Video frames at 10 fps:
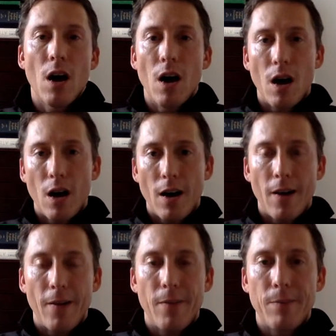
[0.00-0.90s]

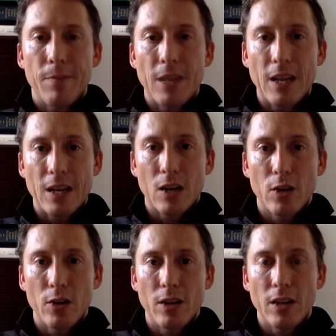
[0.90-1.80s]
um,
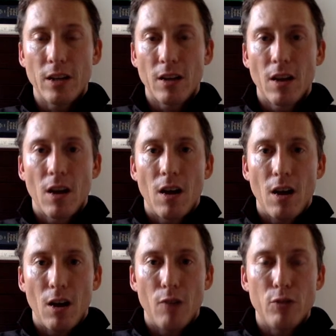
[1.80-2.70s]
including
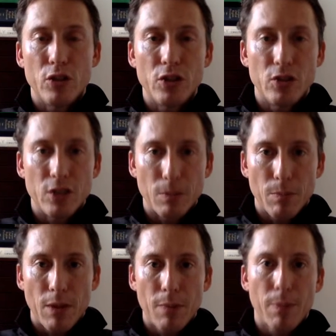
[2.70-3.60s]
reducing
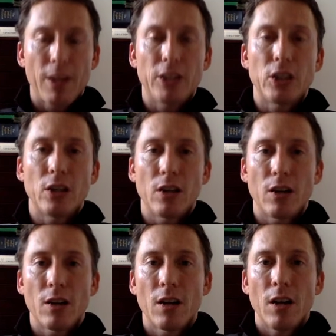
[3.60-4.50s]
blood pressure,
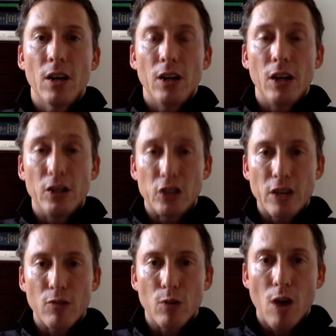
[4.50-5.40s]
a
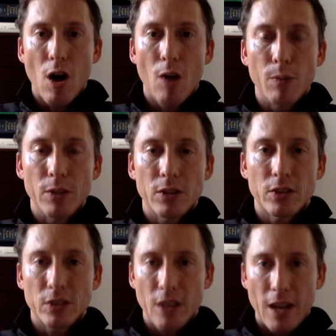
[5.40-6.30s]
general
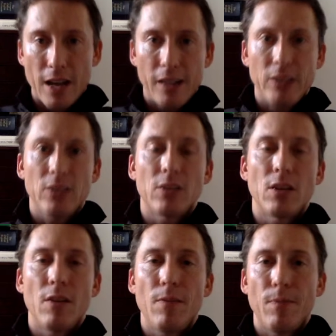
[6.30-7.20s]
calmness, and
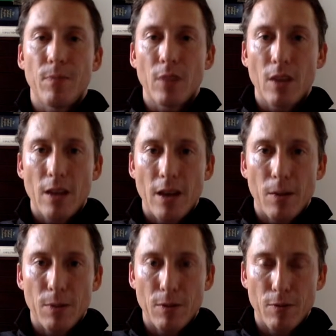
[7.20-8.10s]
um,
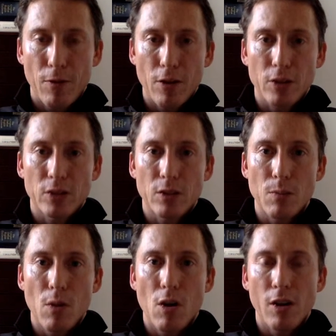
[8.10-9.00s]
helping focus the
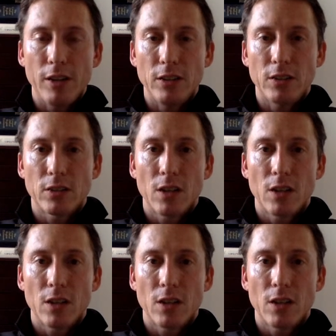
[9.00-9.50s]
mind.